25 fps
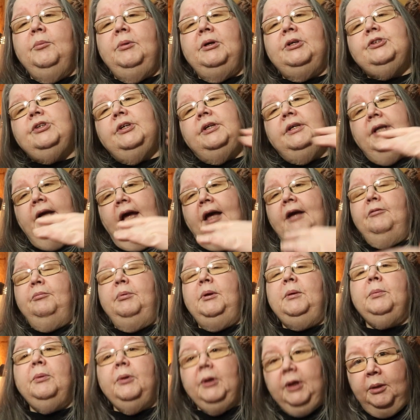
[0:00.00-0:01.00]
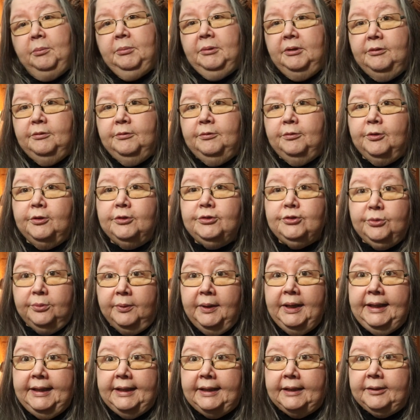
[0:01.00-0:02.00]
because you could have people come in for
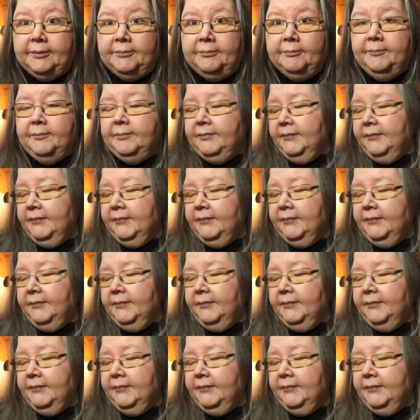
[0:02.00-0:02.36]
training.